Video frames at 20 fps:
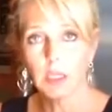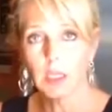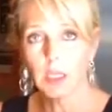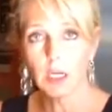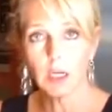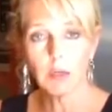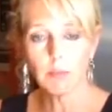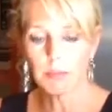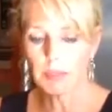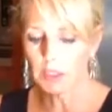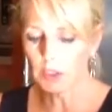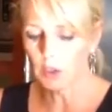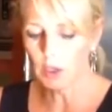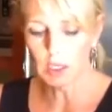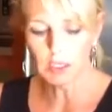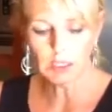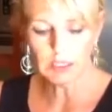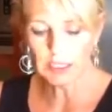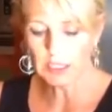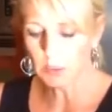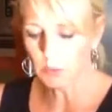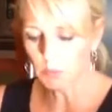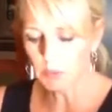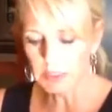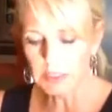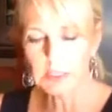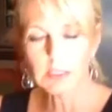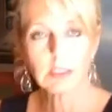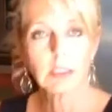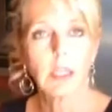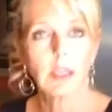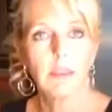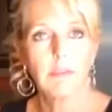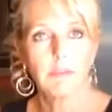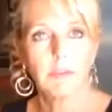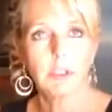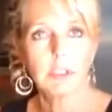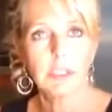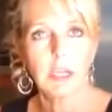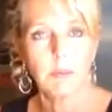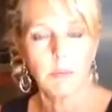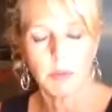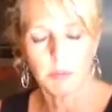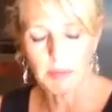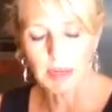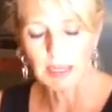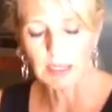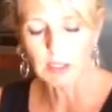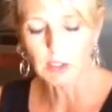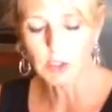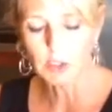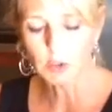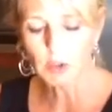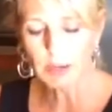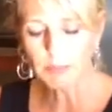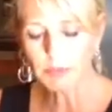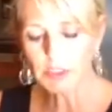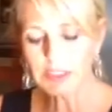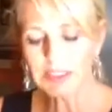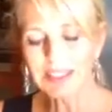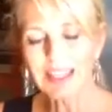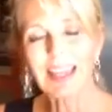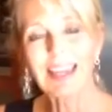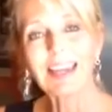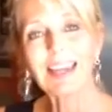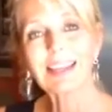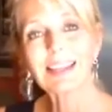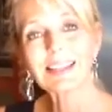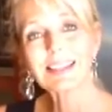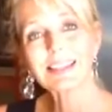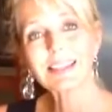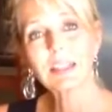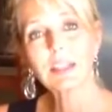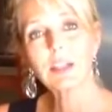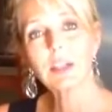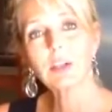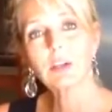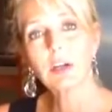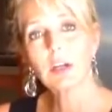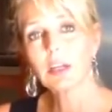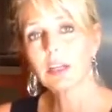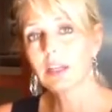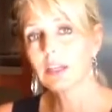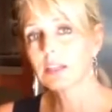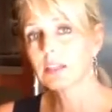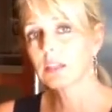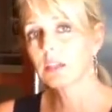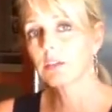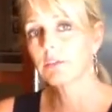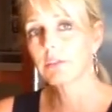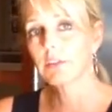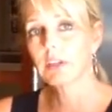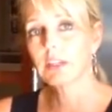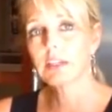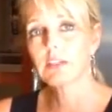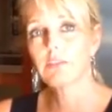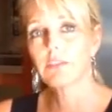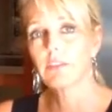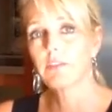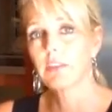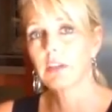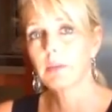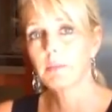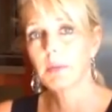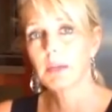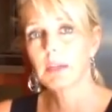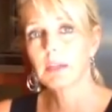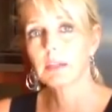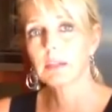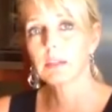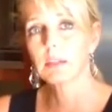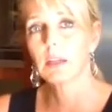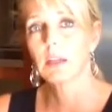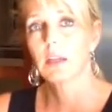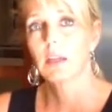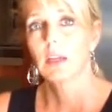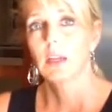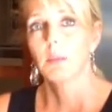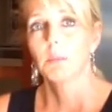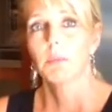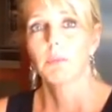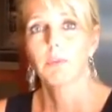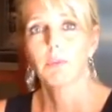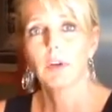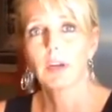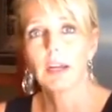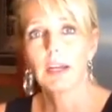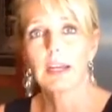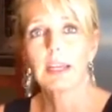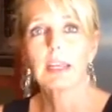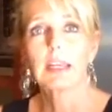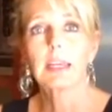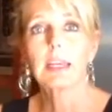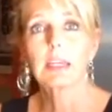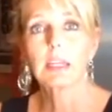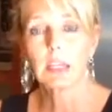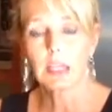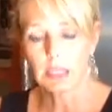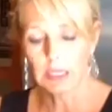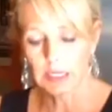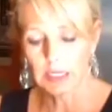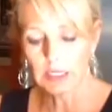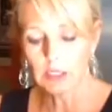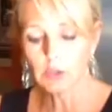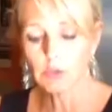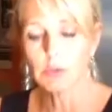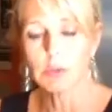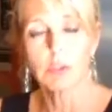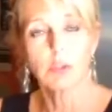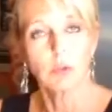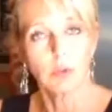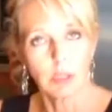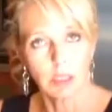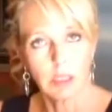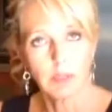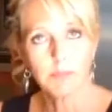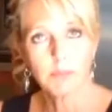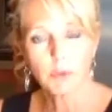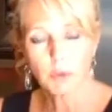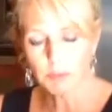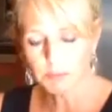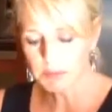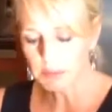there, but not like it was the first time we made it. So I'm just letting it sit here. I'm going to let it sit here for at least 15 minutes before cutting into it so it can absorb